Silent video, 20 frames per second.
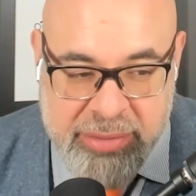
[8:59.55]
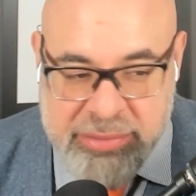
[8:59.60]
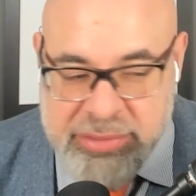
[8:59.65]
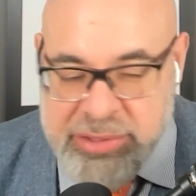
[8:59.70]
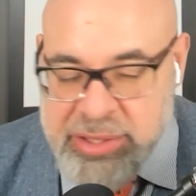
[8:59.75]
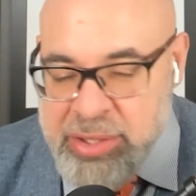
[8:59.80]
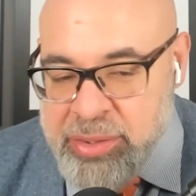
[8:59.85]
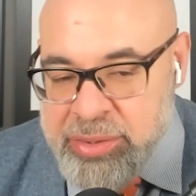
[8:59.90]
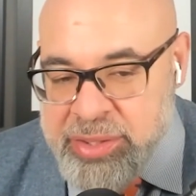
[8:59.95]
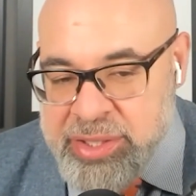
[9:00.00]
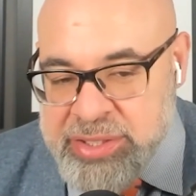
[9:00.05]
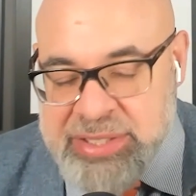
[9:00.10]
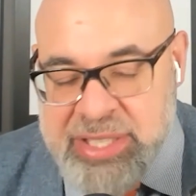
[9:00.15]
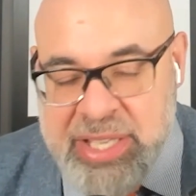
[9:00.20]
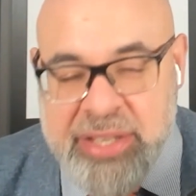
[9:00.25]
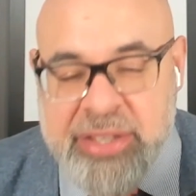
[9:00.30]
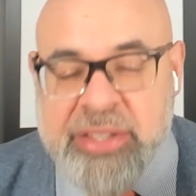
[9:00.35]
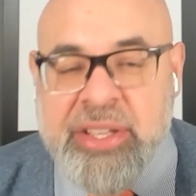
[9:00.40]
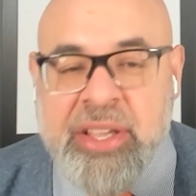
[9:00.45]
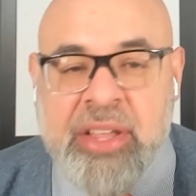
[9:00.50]
this,
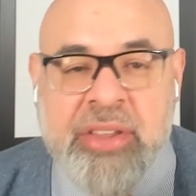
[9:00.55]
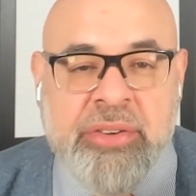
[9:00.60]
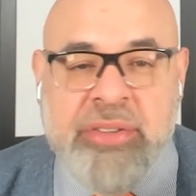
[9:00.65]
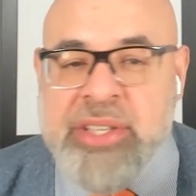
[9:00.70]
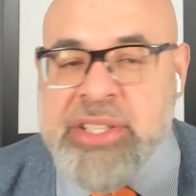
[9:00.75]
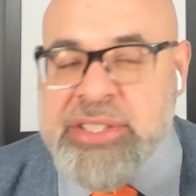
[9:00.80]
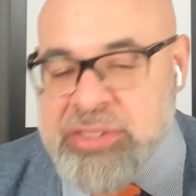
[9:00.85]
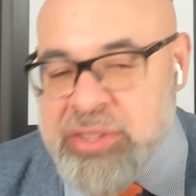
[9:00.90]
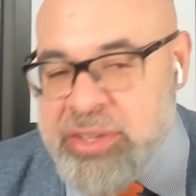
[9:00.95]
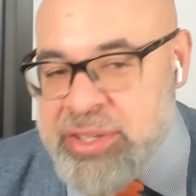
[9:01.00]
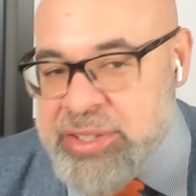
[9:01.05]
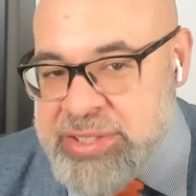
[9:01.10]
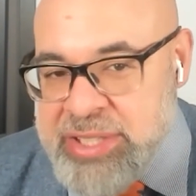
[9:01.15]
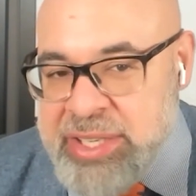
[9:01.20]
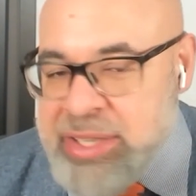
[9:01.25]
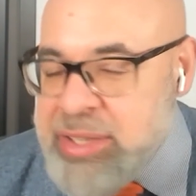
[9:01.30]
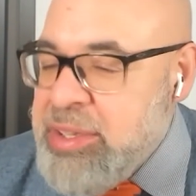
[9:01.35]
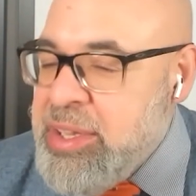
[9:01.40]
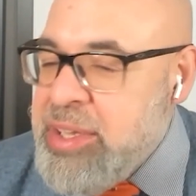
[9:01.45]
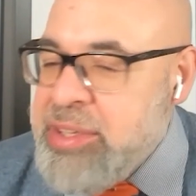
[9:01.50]
that, and the other. And they started
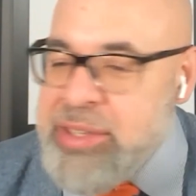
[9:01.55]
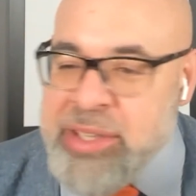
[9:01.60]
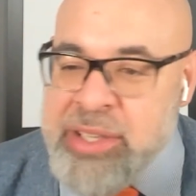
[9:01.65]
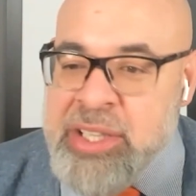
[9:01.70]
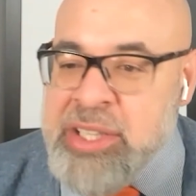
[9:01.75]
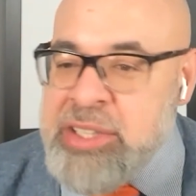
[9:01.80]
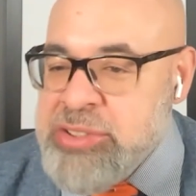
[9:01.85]
taking that.